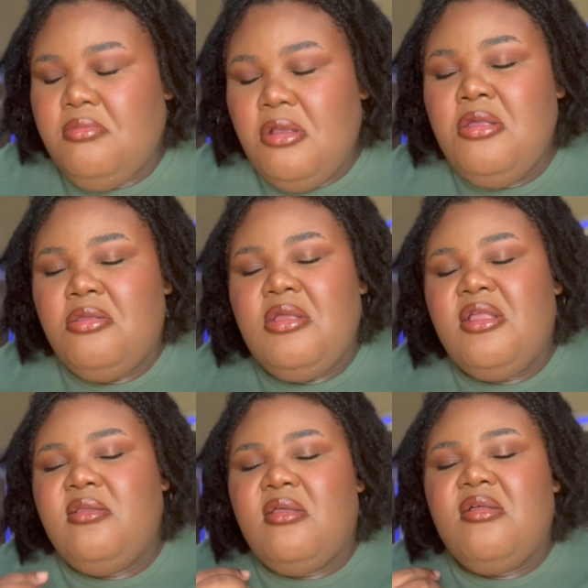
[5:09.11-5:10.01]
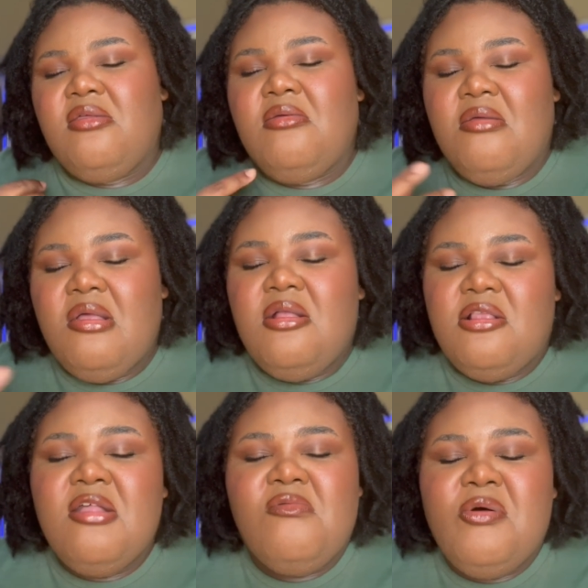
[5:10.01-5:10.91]
And uh, that's,
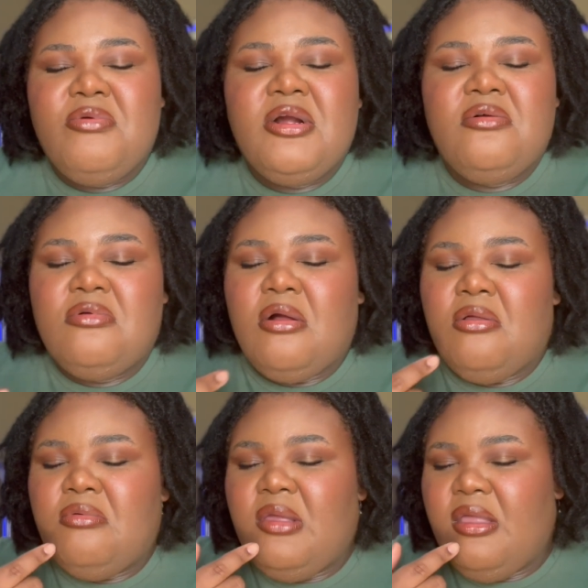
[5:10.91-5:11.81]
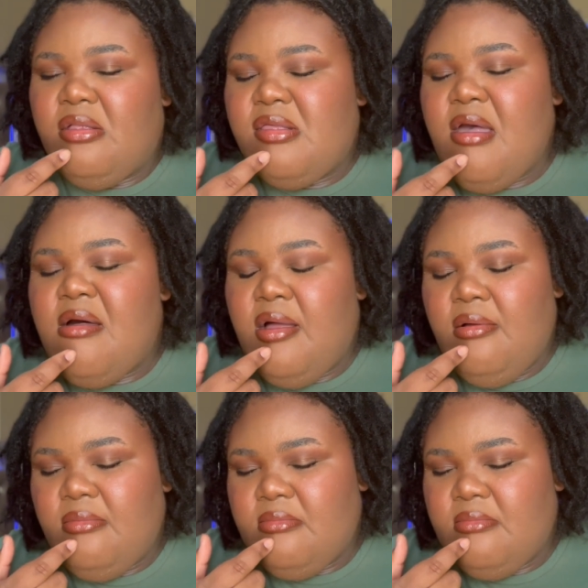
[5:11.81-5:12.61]
that's what we're going to roll with. So,